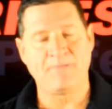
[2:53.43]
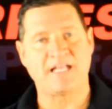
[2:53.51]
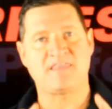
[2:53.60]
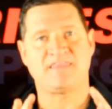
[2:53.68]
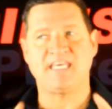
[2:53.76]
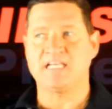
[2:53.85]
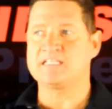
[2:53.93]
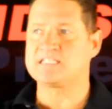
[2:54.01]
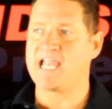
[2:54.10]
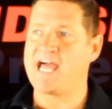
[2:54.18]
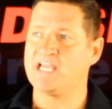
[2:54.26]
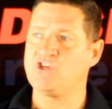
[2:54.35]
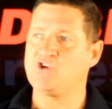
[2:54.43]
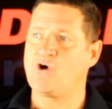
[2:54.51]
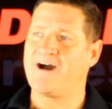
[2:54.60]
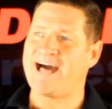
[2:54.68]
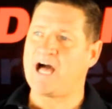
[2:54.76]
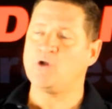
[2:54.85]
But things like, you
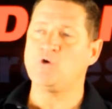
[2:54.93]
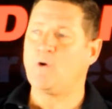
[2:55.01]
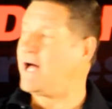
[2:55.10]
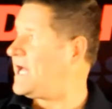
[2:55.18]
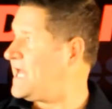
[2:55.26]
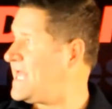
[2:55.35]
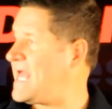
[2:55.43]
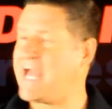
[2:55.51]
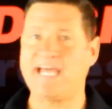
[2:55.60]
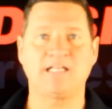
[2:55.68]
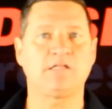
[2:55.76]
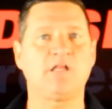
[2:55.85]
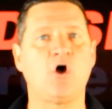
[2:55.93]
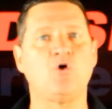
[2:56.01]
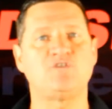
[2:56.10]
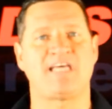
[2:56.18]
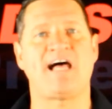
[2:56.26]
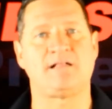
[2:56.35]
know, how do I handle
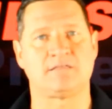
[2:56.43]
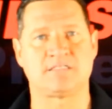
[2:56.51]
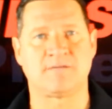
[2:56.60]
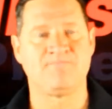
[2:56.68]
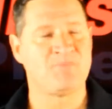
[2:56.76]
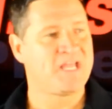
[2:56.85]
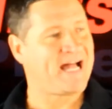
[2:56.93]
hotels?